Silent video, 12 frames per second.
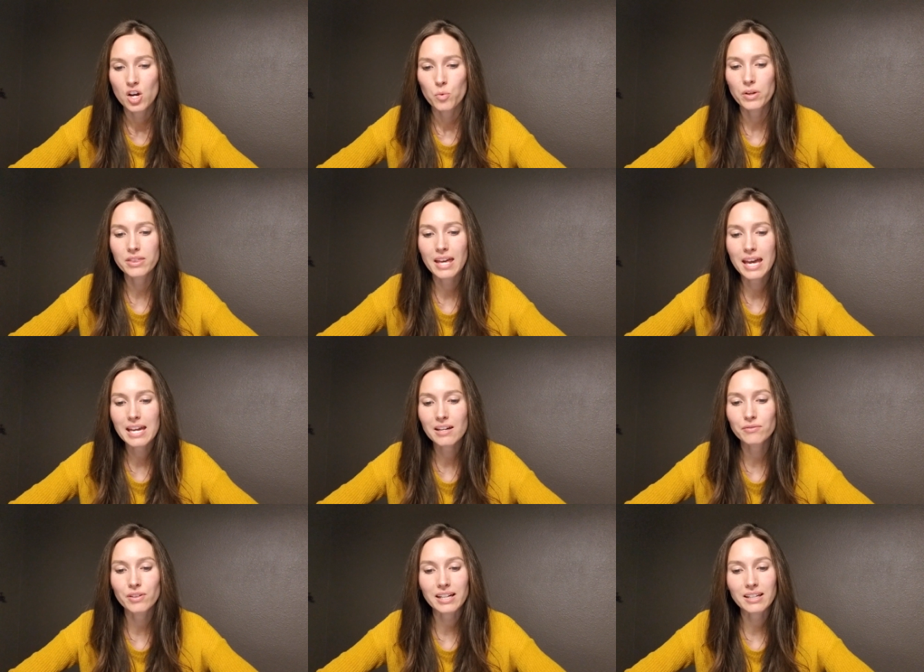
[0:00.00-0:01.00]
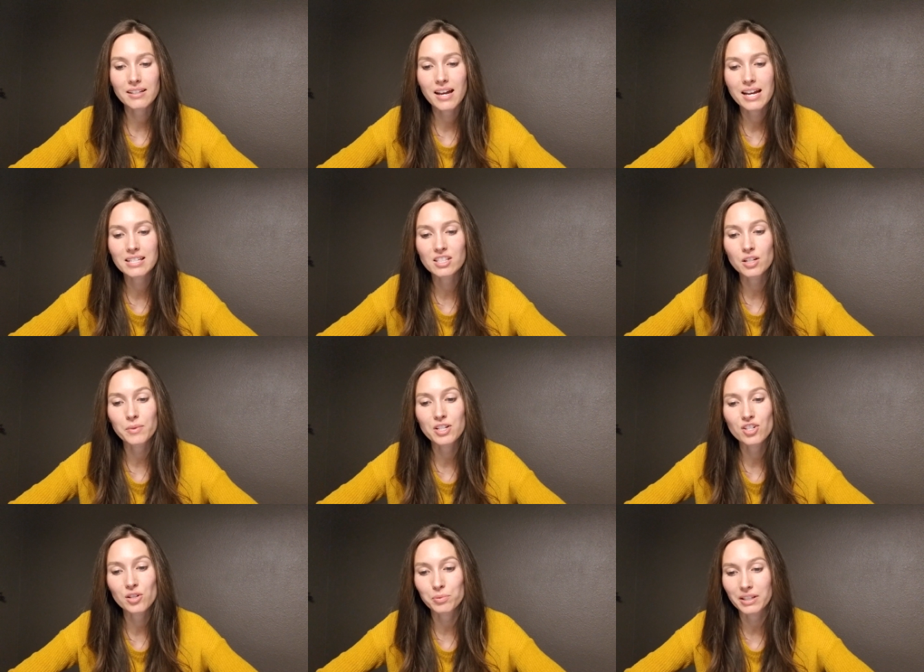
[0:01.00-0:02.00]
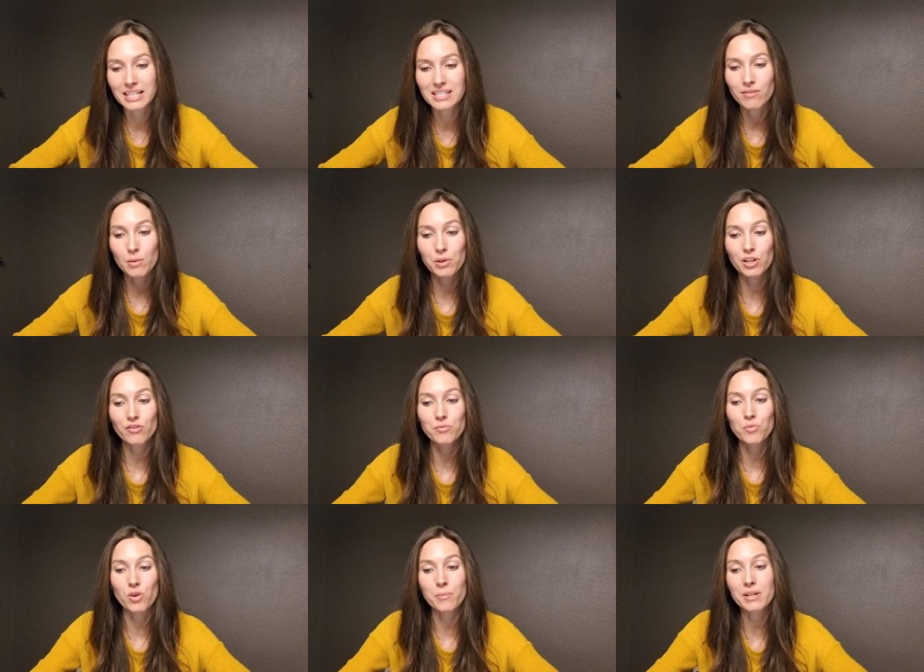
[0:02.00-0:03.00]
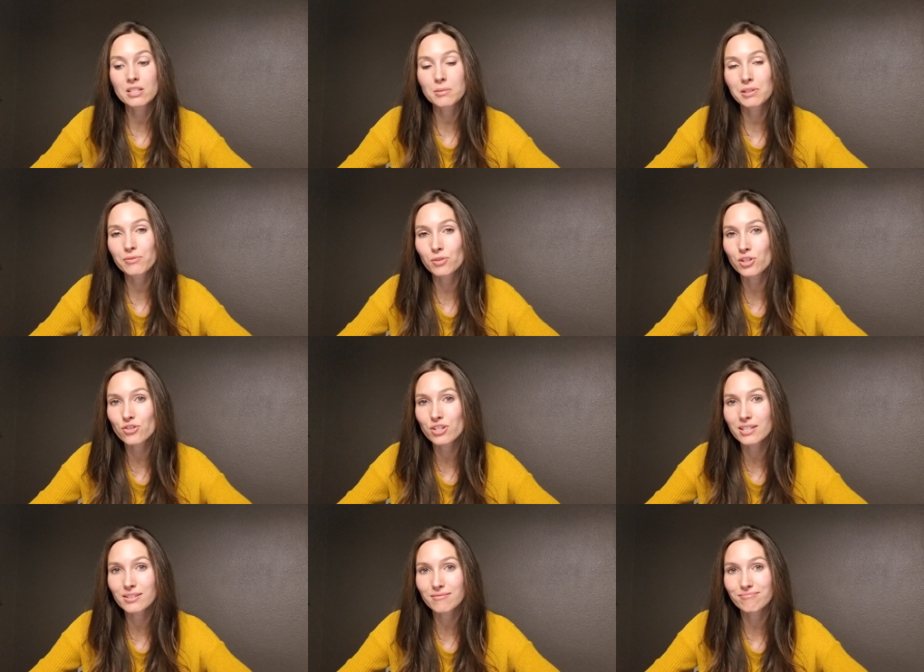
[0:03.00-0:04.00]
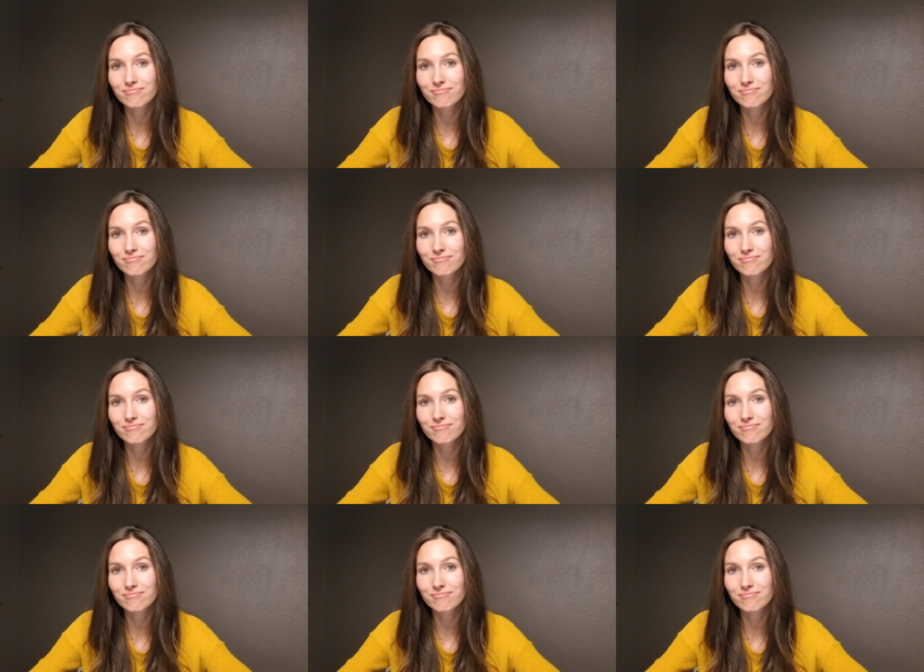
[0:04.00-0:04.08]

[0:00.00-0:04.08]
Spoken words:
Would they have recognized the original plates of the Book of Mormon to be forgeries?